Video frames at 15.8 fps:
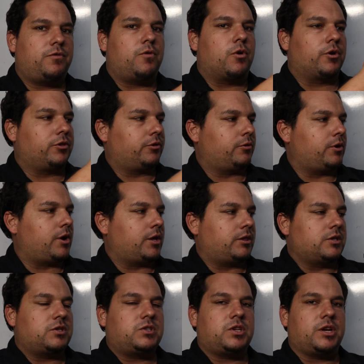forth throughout
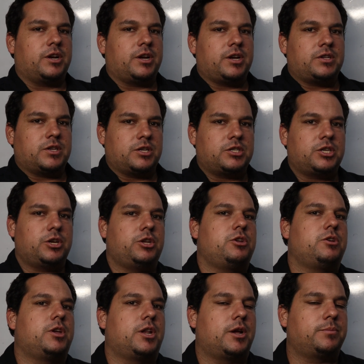the series until
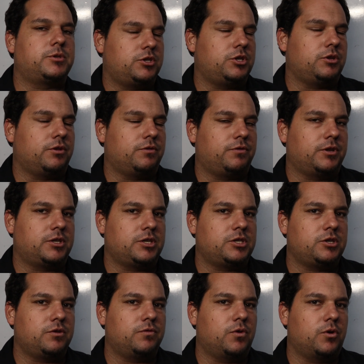you get up to the
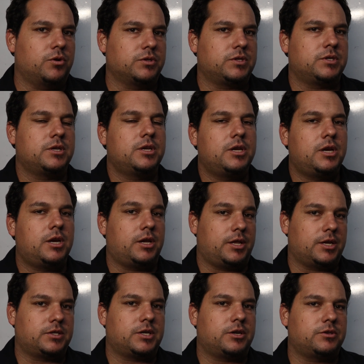52 volts. And
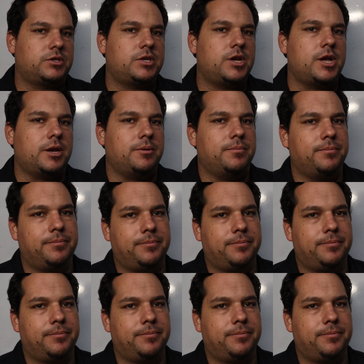that's how it's done.